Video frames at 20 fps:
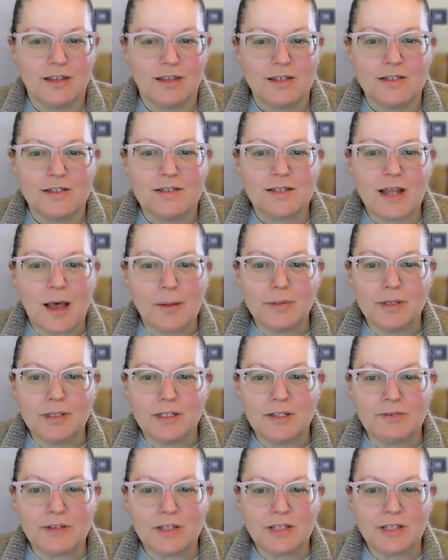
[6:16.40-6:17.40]
Stop
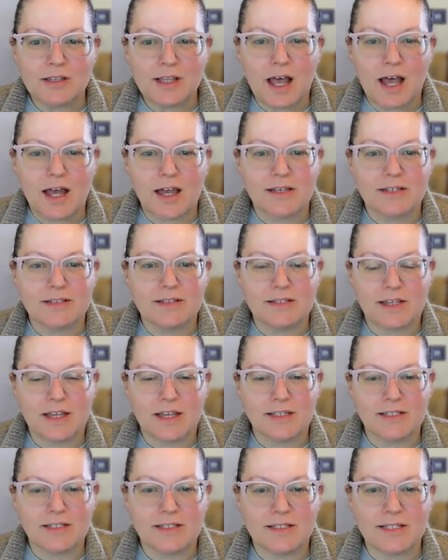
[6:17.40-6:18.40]
believing the lies
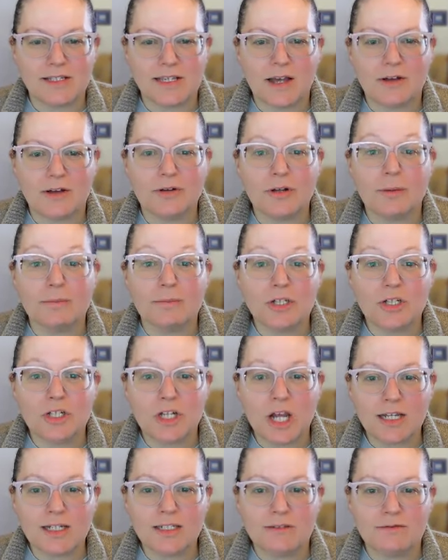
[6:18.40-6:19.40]
and seek out
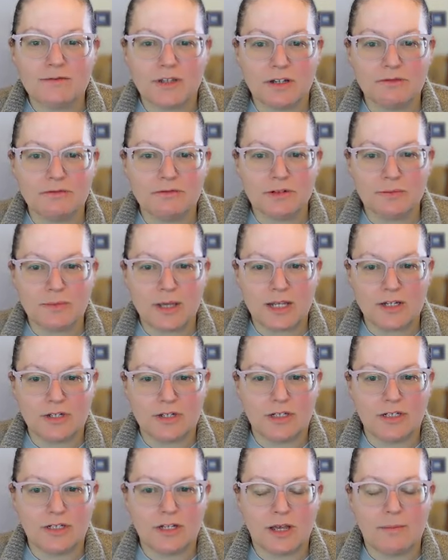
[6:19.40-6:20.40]
objective information